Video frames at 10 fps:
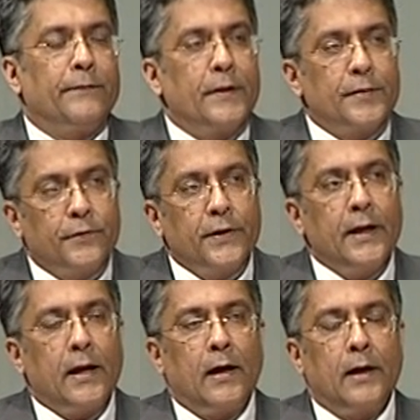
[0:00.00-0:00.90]
The first
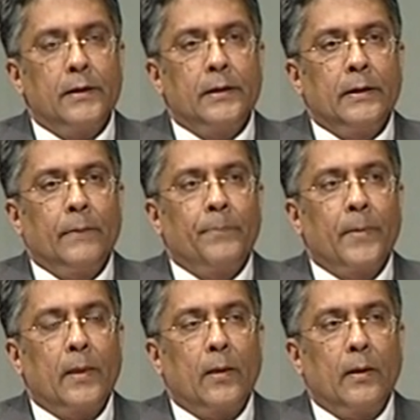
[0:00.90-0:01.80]
three are
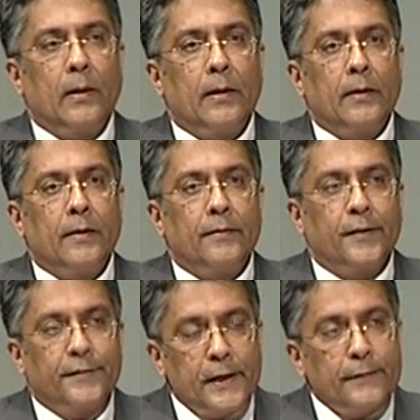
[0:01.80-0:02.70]

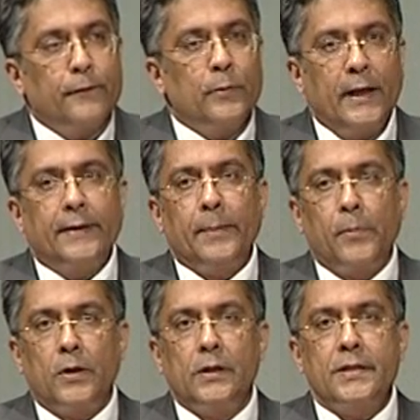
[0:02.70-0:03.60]
successful
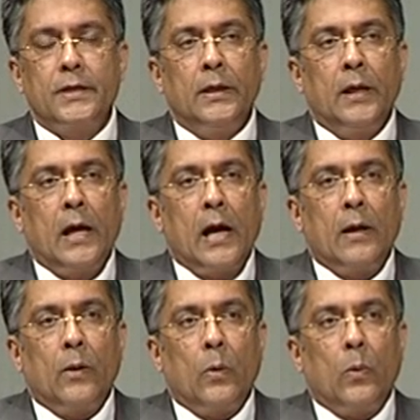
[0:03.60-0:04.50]
healthcare models
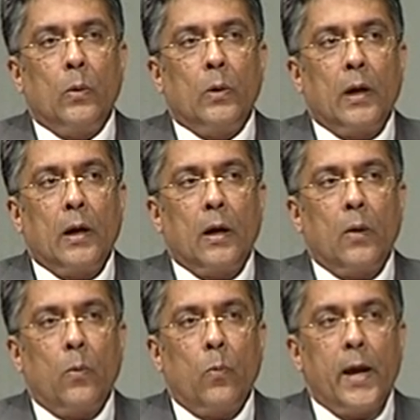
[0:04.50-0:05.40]

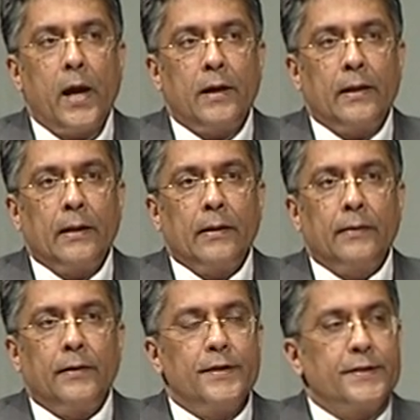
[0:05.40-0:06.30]
where
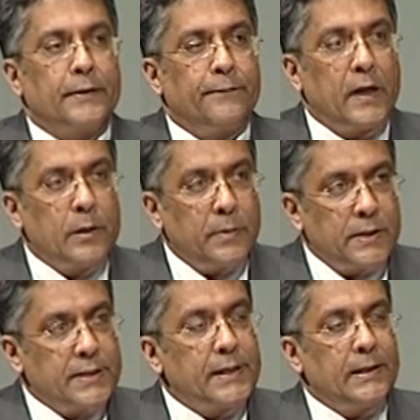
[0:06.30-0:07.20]
there is
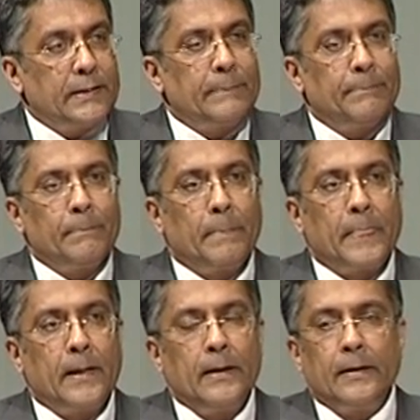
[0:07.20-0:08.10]
availability,
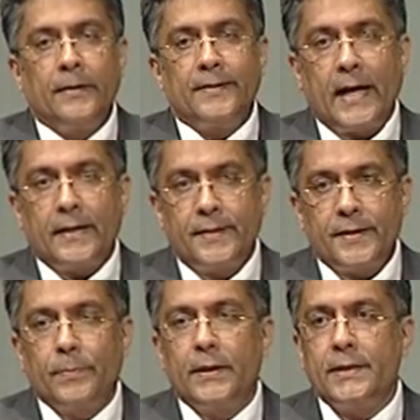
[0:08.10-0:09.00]
there's
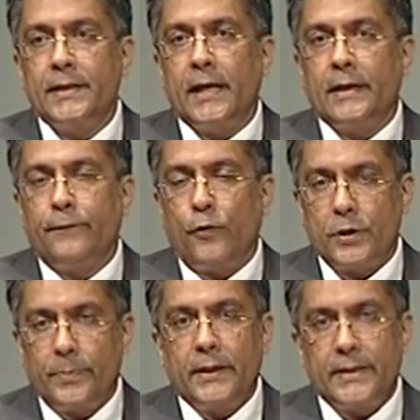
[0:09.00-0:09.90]
accessibility and
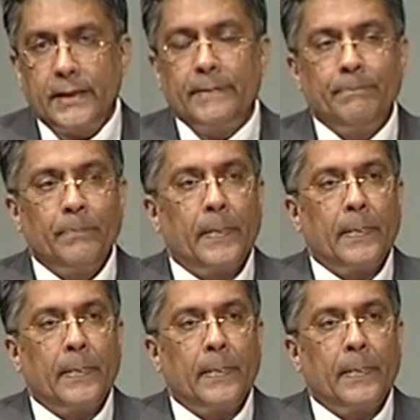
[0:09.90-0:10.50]
affordability.